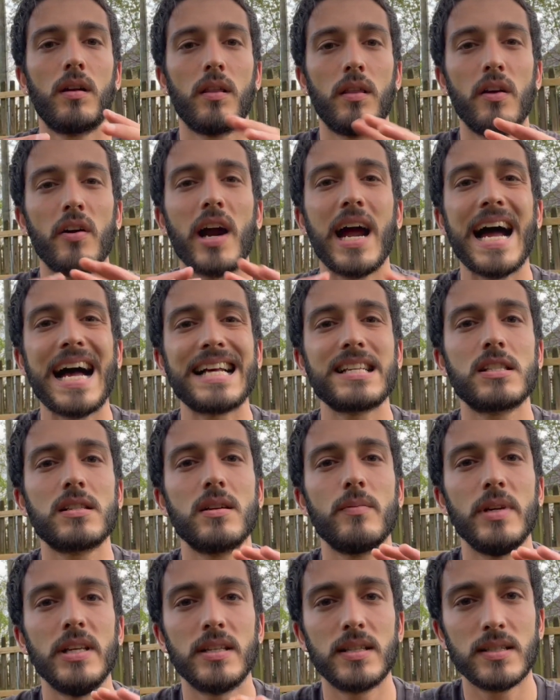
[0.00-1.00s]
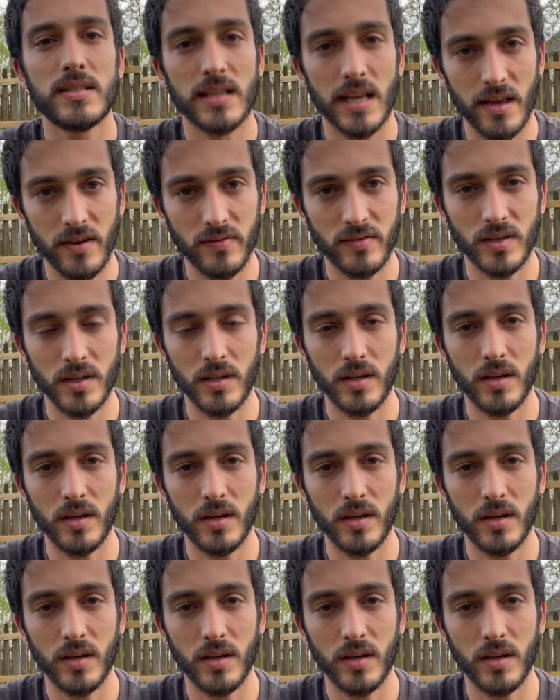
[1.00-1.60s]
There has to be safety.